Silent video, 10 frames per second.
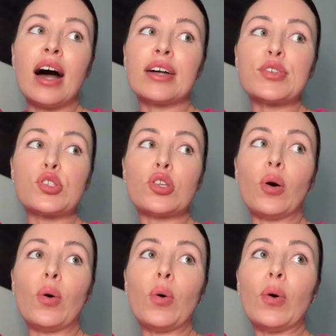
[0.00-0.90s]

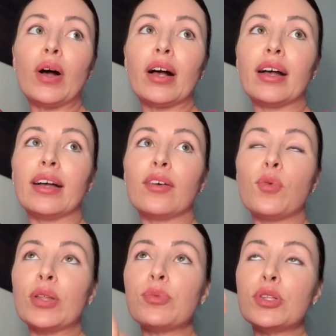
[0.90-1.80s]
So
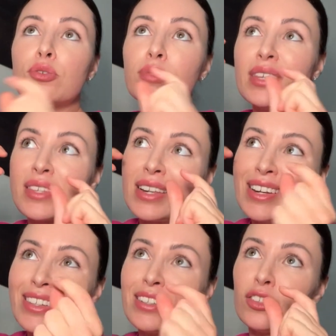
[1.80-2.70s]
when we do these
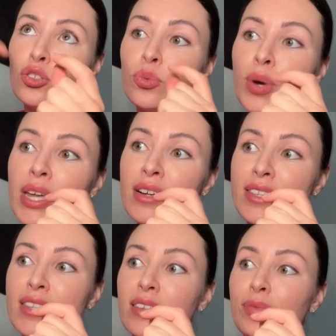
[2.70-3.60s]
little
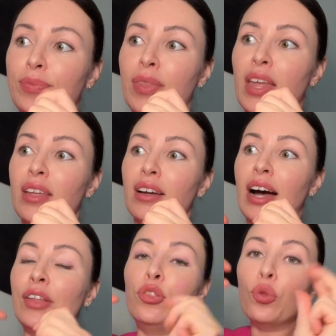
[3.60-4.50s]
tweaks,
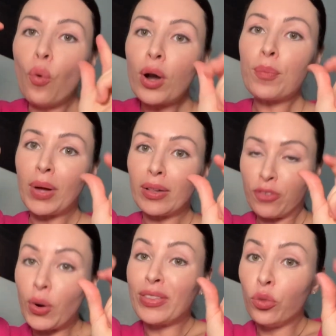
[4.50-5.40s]

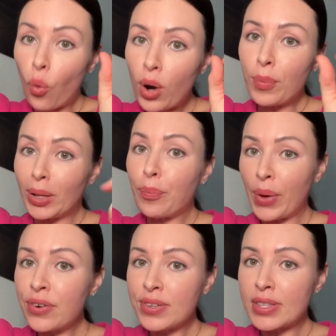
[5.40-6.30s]
for a normal
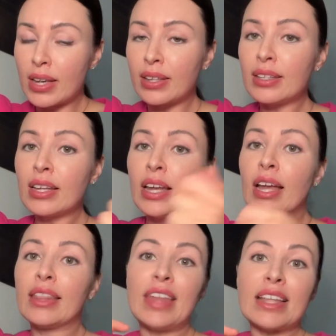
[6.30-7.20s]
person,
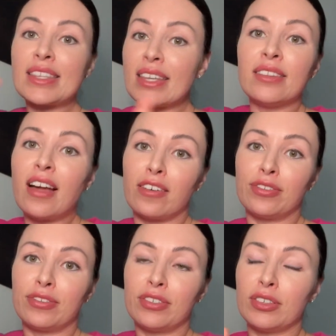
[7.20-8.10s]
that's
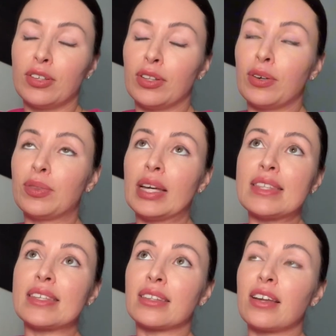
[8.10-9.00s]
enough,
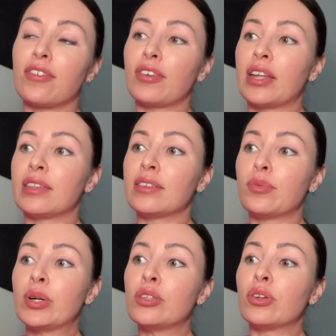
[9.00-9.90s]
that's enough. And
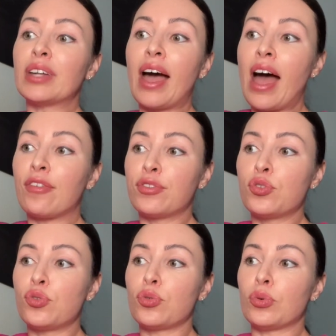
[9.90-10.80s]
we don't have
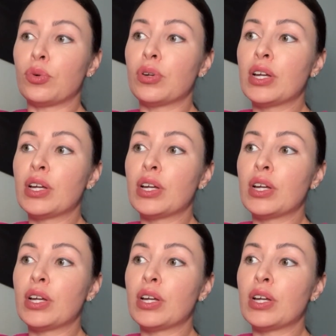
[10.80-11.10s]
to,